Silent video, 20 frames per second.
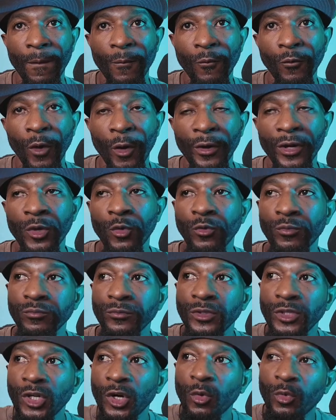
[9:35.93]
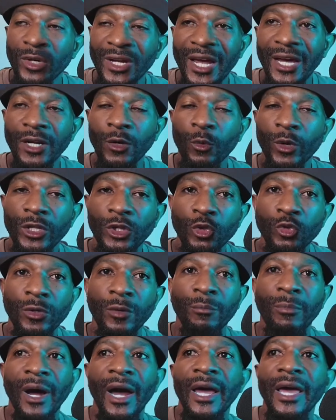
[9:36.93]
we already, we kind of went through the
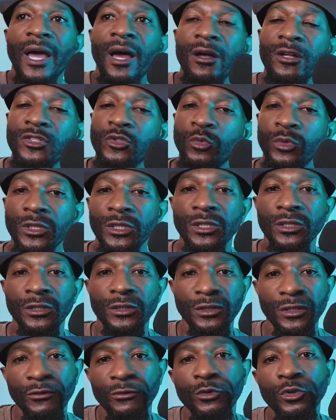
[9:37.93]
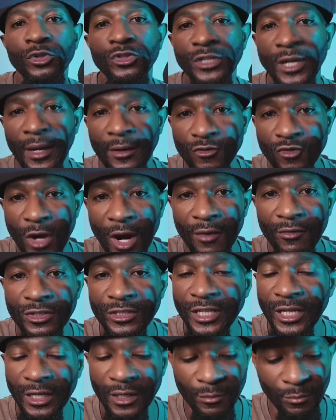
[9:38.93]
buyouts with the full-time drivers
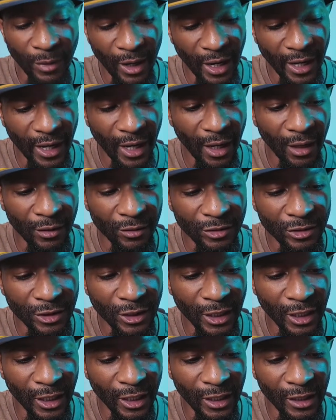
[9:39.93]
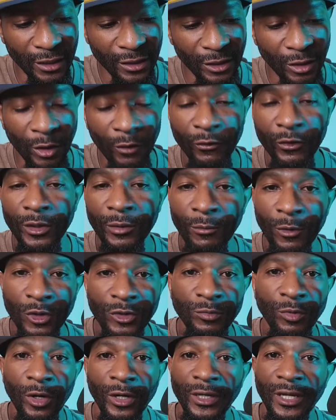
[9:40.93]
taking buyouts. And, for the
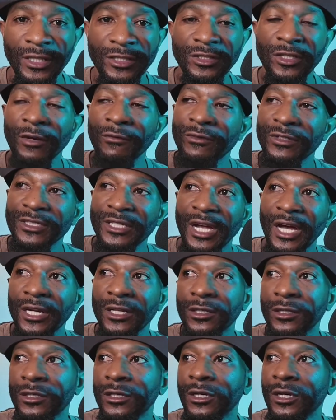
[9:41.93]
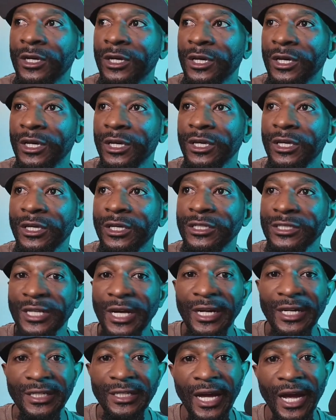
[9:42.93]
most part, that stuff is kind of
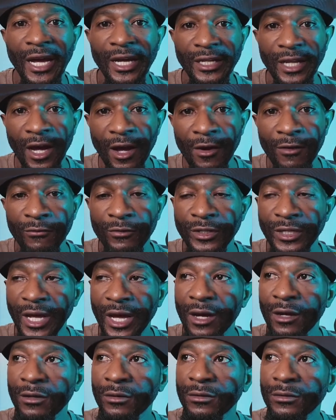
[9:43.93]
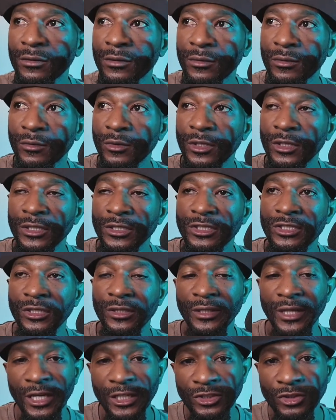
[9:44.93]
died down for now. Well, until
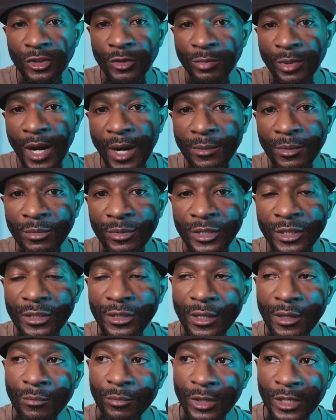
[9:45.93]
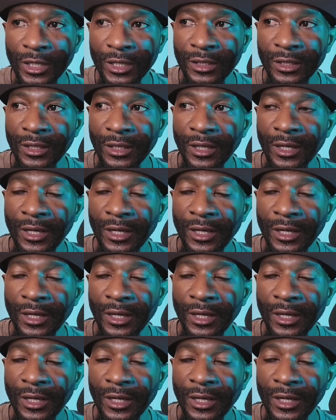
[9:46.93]
next year, probably. But